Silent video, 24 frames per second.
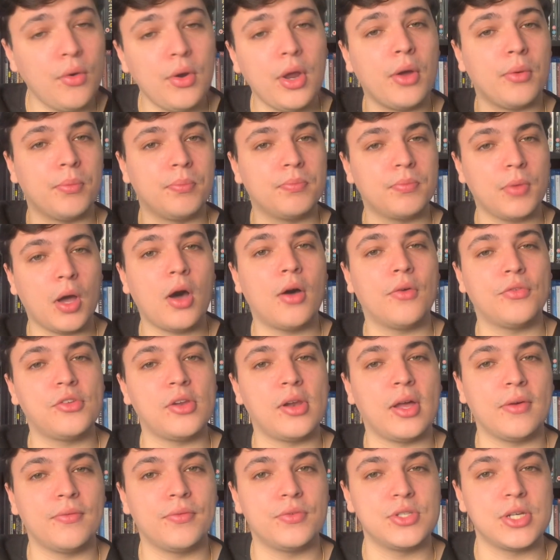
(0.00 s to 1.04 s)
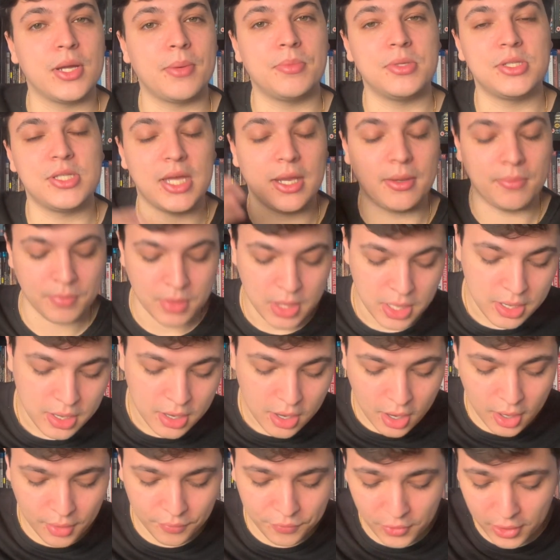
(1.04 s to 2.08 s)
no, Afterlife was number 10.
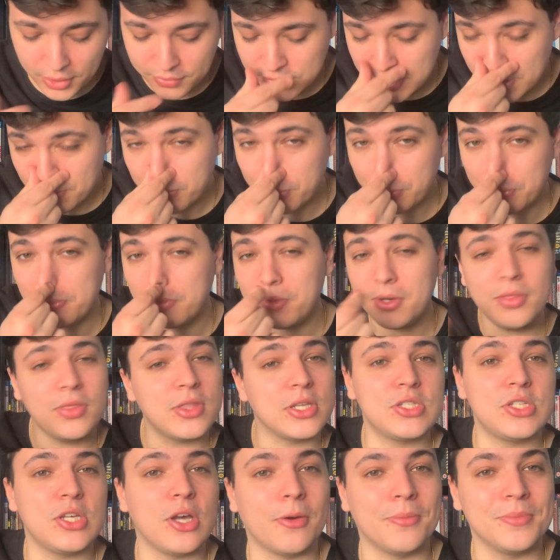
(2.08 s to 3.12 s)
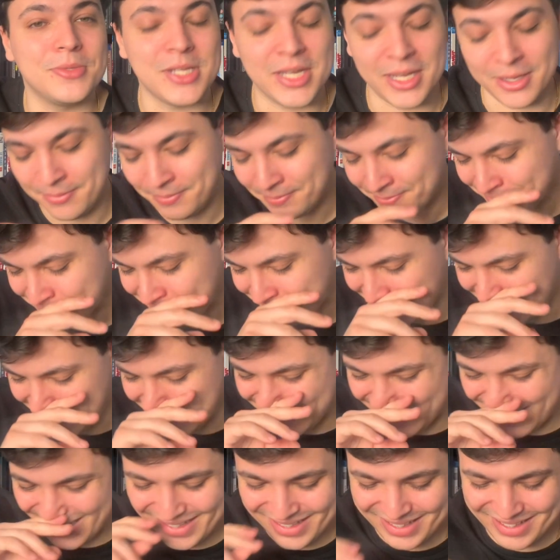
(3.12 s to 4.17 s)
Afterlife's number... We're in the top 10.
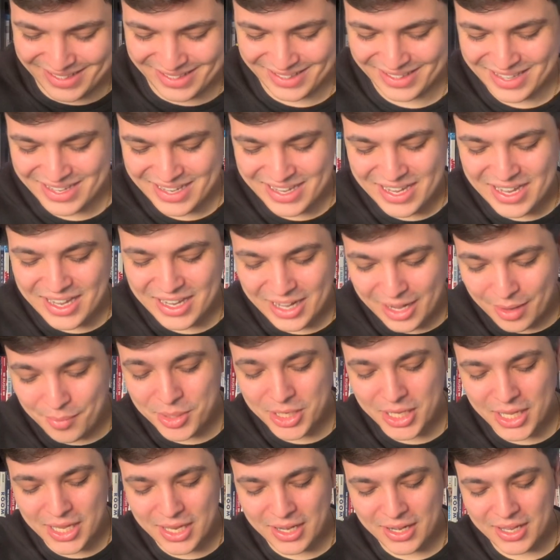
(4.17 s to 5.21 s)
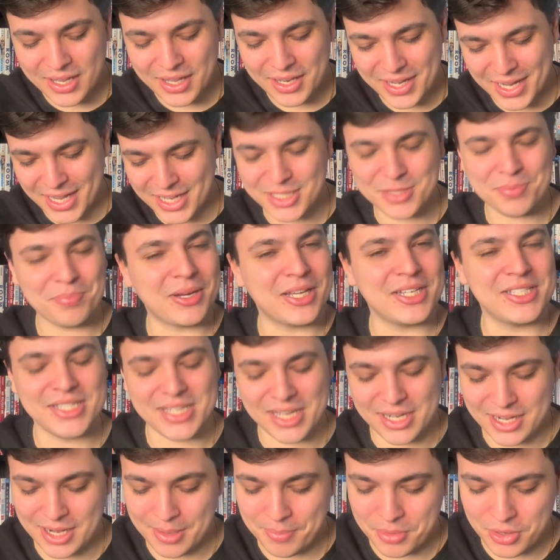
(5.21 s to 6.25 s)
Coming in, next place
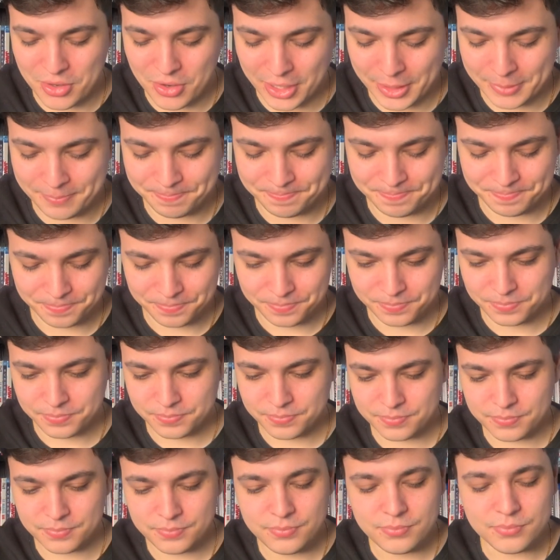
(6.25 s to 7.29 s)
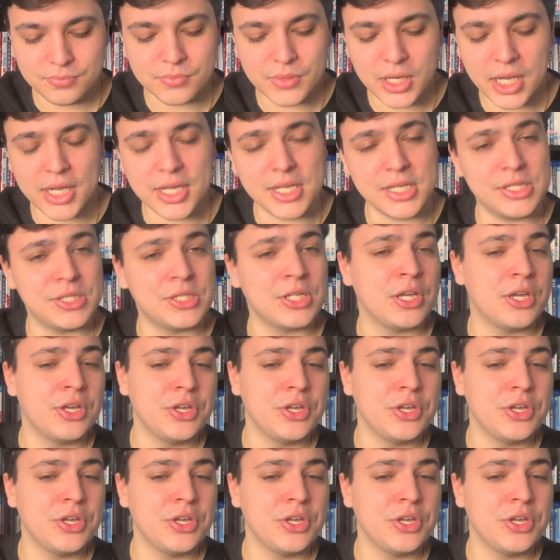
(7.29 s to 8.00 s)
then, number 9, is